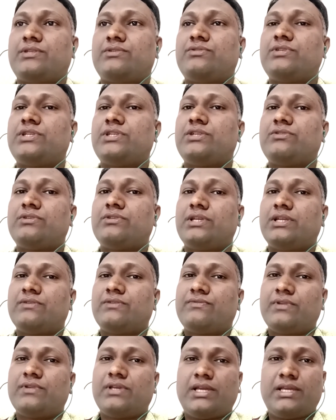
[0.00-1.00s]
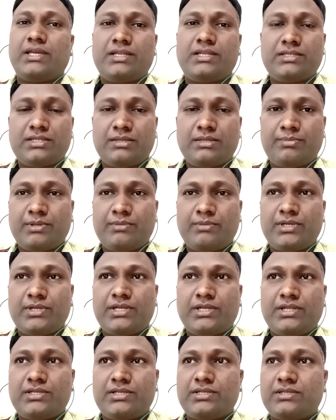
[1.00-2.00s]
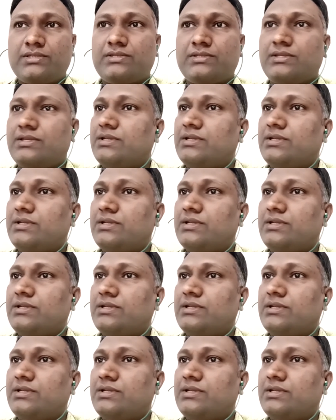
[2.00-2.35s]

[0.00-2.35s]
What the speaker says: You need to get iron supplementations.